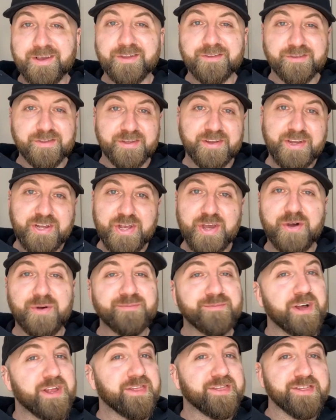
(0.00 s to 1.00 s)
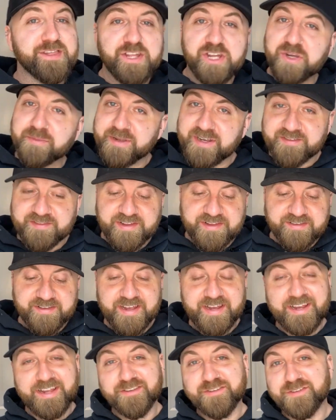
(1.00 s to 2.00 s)
So there you go, a little bit of
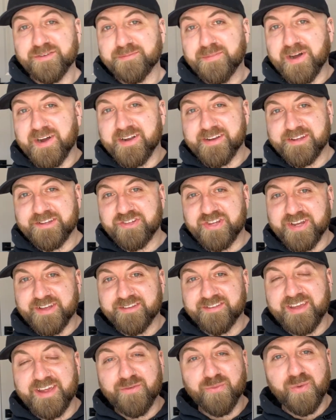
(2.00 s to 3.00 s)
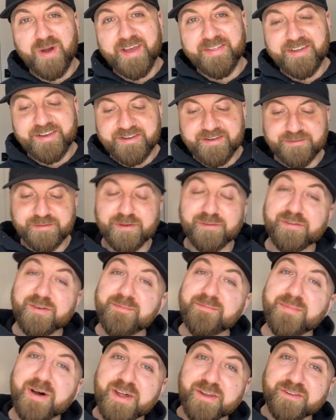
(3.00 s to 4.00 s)
insight into potted gels and why they differ
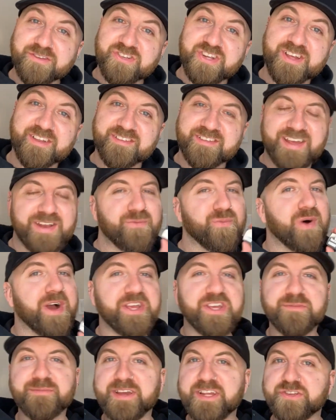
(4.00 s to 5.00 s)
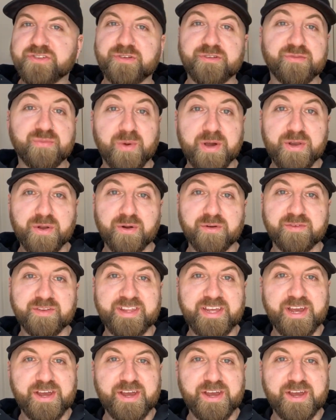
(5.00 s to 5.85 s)
from bottle gels and why you might choose one over the